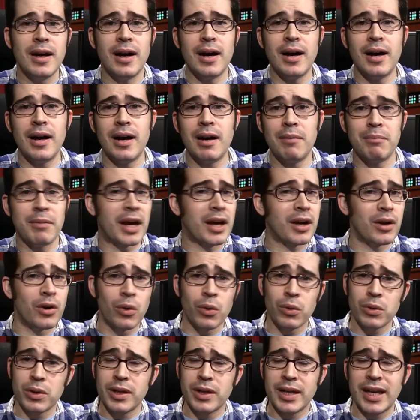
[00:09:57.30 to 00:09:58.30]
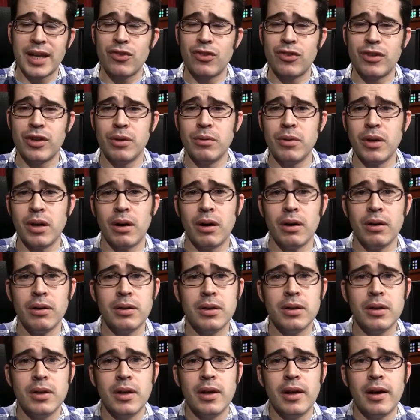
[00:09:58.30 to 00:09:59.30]
I'm not going to hold it against you at
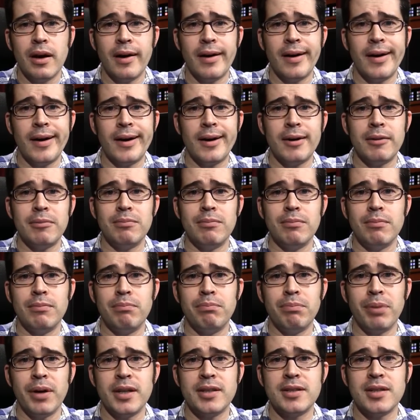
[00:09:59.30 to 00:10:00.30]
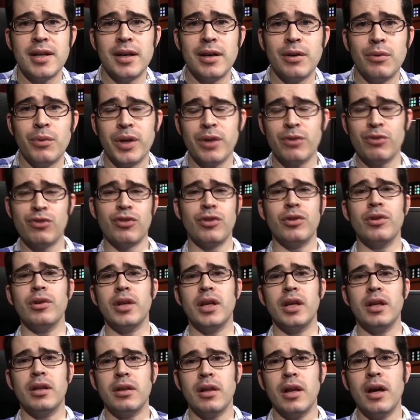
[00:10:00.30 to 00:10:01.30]
all. But we'd
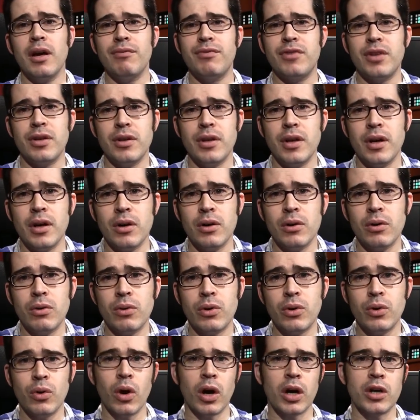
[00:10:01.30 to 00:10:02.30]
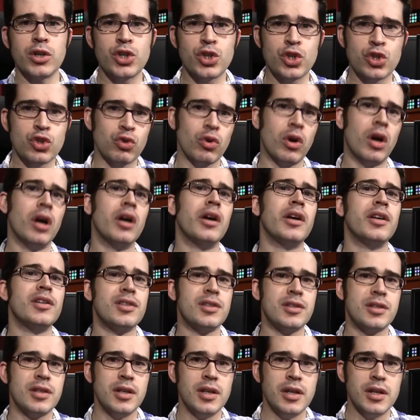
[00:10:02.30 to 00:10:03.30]
certainly love to know who our
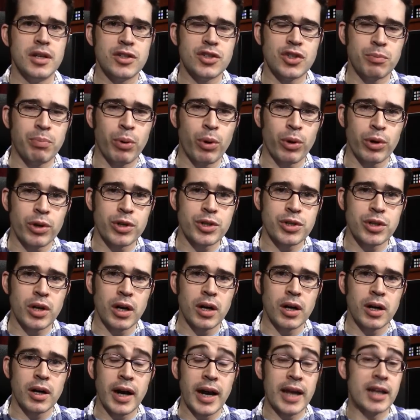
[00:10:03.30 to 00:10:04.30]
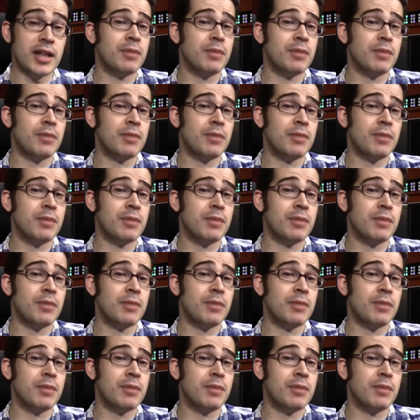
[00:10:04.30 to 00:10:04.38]
strongest supporters are